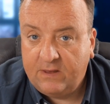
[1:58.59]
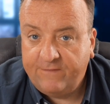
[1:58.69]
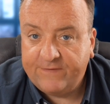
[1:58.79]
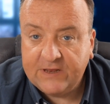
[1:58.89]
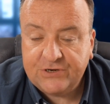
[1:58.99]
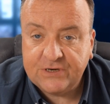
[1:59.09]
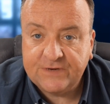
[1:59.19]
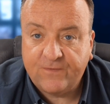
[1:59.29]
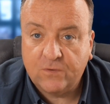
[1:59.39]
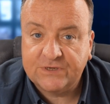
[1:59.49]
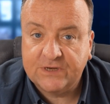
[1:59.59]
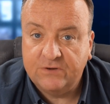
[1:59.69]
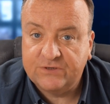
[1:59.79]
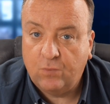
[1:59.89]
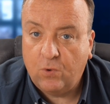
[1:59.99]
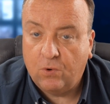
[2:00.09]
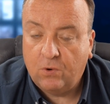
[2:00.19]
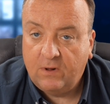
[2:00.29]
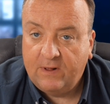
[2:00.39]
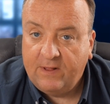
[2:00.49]
If a nation is forced to go to war,
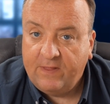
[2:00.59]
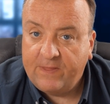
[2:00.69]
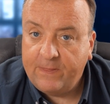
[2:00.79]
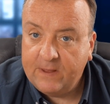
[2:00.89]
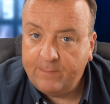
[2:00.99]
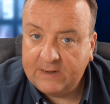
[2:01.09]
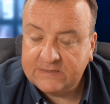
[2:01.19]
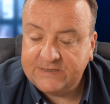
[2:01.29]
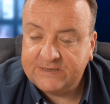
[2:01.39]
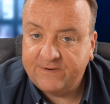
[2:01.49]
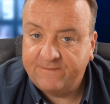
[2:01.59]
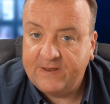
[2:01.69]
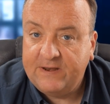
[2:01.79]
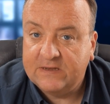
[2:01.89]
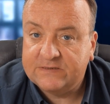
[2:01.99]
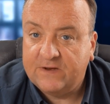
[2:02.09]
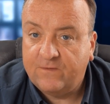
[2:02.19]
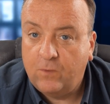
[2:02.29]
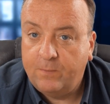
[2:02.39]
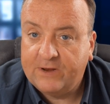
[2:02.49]
then the ability to defend itself will be